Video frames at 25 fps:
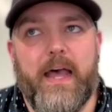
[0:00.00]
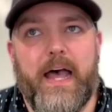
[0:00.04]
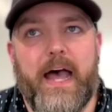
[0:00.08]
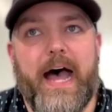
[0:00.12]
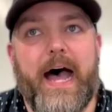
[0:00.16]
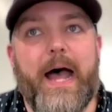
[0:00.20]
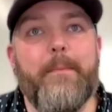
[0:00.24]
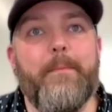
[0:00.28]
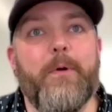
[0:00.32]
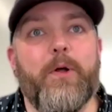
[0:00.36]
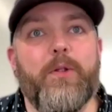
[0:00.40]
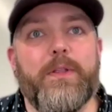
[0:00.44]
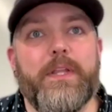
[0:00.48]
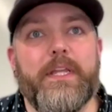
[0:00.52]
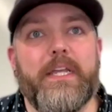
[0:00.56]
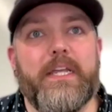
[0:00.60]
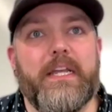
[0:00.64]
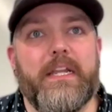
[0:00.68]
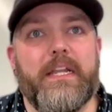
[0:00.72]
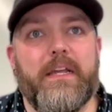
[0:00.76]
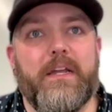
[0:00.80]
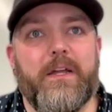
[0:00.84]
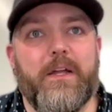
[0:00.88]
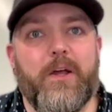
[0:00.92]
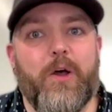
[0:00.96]
I'm only
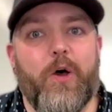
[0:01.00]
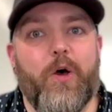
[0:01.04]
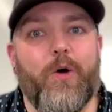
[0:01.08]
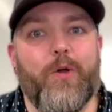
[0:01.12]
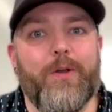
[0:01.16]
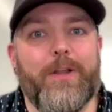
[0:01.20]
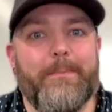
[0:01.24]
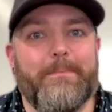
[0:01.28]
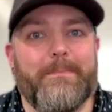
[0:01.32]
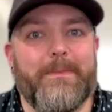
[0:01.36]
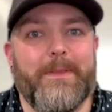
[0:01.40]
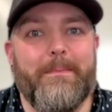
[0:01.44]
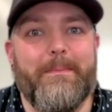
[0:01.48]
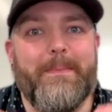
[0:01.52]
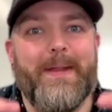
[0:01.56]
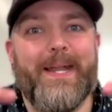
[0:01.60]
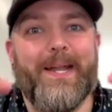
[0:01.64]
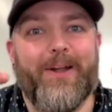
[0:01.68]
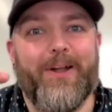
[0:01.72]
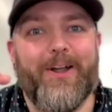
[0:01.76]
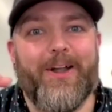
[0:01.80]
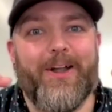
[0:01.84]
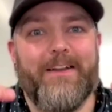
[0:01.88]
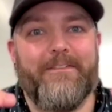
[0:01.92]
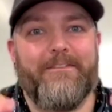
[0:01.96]
going to hold up the
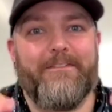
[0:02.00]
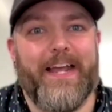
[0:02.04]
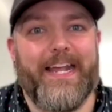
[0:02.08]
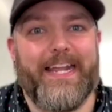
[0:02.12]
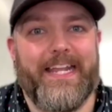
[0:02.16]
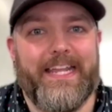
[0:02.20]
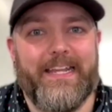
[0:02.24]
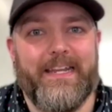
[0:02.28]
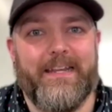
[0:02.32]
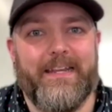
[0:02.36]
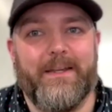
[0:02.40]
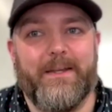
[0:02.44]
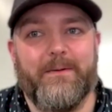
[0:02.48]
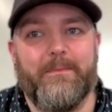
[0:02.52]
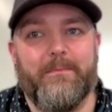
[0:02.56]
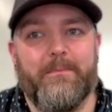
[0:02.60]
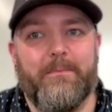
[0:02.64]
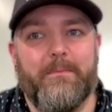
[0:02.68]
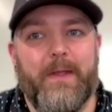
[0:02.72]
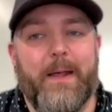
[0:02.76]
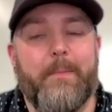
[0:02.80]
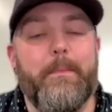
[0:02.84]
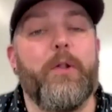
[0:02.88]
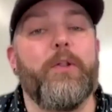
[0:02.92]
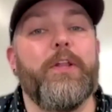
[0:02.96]
mirror if I can.
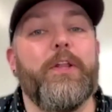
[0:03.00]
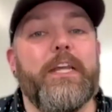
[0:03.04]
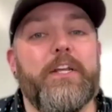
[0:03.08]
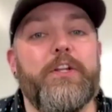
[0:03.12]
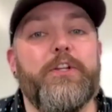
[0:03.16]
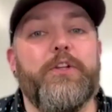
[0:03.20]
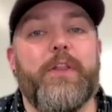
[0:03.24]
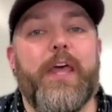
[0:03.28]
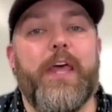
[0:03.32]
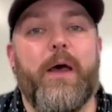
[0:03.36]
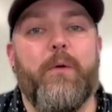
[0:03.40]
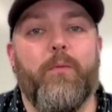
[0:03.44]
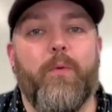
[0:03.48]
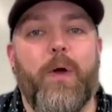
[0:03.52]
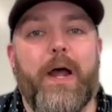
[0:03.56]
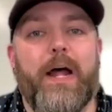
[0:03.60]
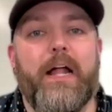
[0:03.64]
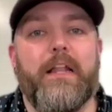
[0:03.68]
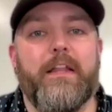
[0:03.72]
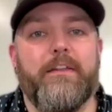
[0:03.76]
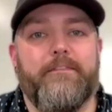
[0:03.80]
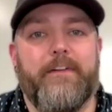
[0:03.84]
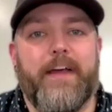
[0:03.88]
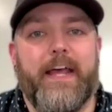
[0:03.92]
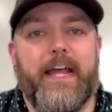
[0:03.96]
I'm only going to do that
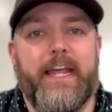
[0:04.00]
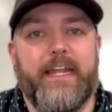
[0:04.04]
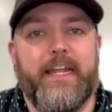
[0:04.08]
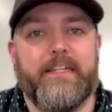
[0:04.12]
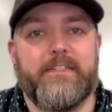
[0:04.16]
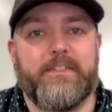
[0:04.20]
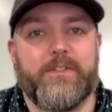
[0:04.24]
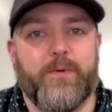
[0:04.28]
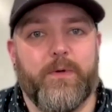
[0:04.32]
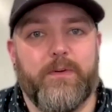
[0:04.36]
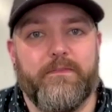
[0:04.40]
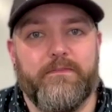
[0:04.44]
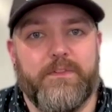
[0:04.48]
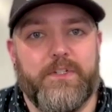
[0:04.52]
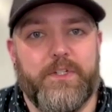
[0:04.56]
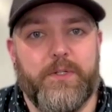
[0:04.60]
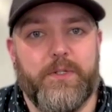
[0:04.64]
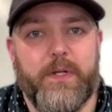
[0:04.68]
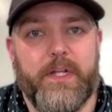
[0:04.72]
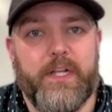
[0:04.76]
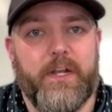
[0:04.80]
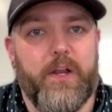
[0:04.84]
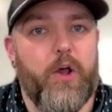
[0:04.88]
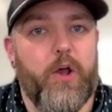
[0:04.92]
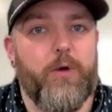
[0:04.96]
well if I sort of
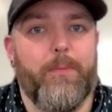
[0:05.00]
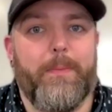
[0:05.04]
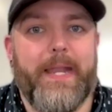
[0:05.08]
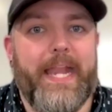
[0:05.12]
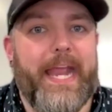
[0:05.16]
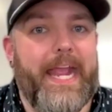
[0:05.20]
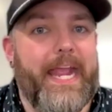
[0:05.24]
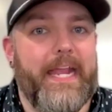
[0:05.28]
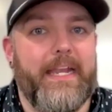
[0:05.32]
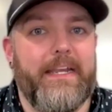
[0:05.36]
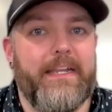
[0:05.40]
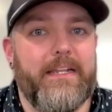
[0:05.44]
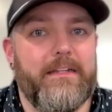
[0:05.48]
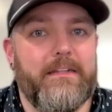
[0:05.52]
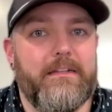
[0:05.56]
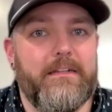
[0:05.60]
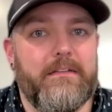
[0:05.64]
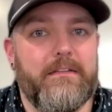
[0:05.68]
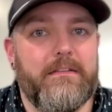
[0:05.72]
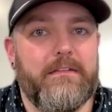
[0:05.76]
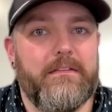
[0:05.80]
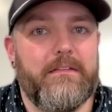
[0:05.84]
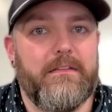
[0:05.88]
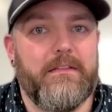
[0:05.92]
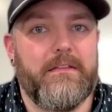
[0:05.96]
do it open-handed,
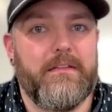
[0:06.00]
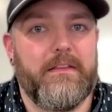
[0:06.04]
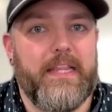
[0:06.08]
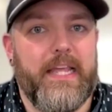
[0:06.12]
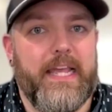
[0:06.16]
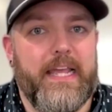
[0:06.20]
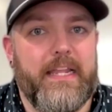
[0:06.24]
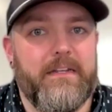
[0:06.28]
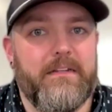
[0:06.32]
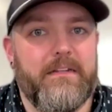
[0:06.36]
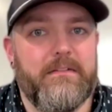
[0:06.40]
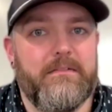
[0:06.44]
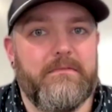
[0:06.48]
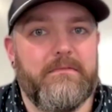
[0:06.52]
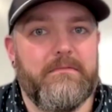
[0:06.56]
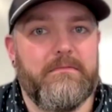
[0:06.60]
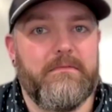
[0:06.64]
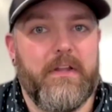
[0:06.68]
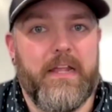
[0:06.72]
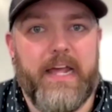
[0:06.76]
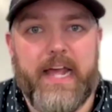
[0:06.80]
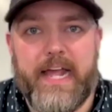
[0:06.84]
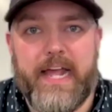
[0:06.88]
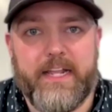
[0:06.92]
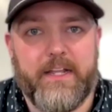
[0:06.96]
that
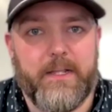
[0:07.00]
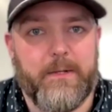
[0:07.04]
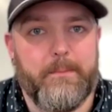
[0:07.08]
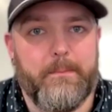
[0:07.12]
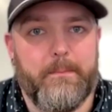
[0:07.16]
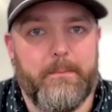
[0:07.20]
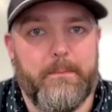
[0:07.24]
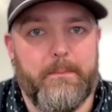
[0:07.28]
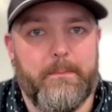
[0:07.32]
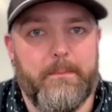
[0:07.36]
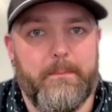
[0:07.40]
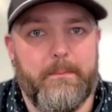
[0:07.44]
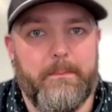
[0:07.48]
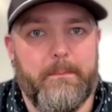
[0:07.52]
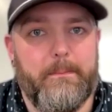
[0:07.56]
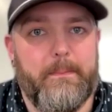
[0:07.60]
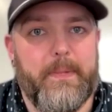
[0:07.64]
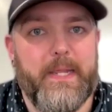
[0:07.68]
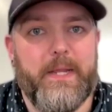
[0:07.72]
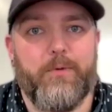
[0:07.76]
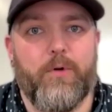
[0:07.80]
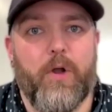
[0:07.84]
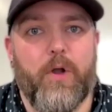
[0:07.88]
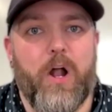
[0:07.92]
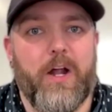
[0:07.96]
I could
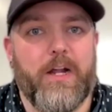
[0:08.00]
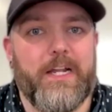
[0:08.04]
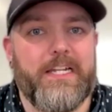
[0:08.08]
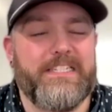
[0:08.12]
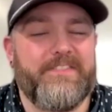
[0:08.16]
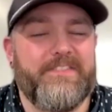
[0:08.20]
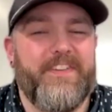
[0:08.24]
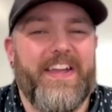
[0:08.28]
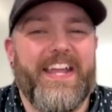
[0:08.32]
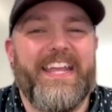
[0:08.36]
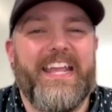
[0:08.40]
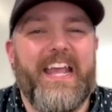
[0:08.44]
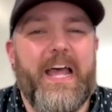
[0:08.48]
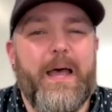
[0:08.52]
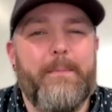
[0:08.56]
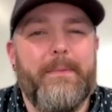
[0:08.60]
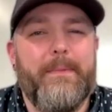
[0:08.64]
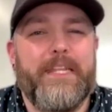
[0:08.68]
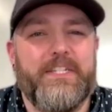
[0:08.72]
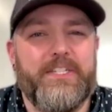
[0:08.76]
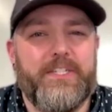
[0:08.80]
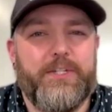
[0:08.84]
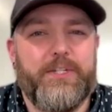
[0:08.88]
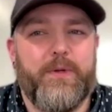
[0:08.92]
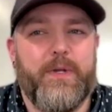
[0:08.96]
be wrong. Because if I come
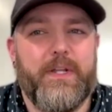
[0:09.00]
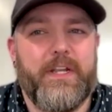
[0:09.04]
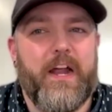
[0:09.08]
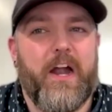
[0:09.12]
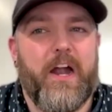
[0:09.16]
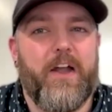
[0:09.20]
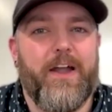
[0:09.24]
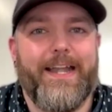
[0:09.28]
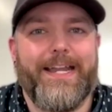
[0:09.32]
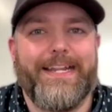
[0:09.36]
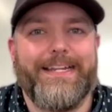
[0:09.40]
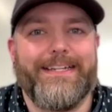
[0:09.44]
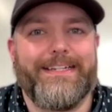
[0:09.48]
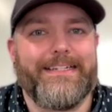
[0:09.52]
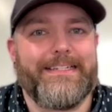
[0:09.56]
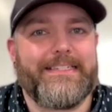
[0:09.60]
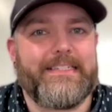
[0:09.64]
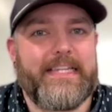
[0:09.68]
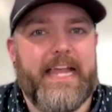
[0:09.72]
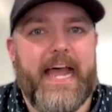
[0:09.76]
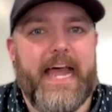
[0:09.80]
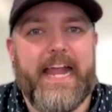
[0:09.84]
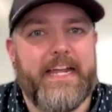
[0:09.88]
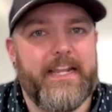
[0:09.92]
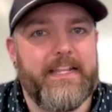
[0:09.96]
into it already
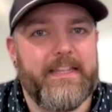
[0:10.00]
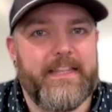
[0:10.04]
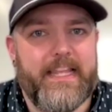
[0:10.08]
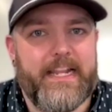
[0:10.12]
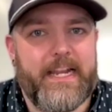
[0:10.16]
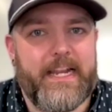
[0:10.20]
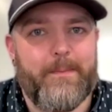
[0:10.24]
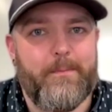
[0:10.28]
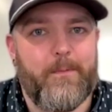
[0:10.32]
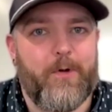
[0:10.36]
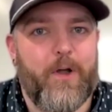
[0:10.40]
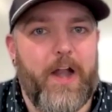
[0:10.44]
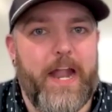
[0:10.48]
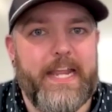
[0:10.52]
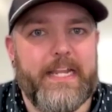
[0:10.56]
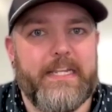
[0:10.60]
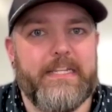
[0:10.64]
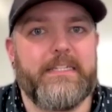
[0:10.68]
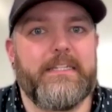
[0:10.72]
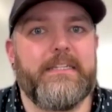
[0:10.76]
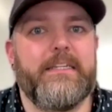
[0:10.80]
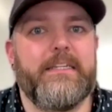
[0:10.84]
decided that I'm right,